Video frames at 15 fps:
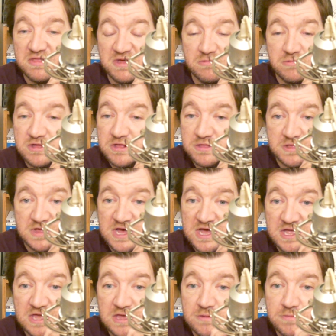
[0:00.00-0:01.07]
I really
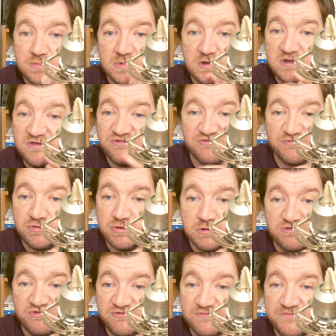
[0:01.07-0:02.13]
like him. And he's scored
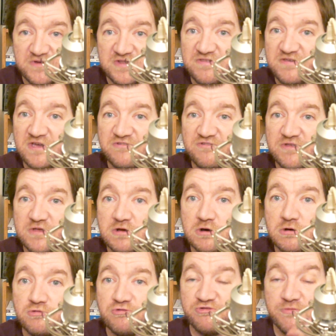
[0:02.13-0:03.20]
us some fantastic goals,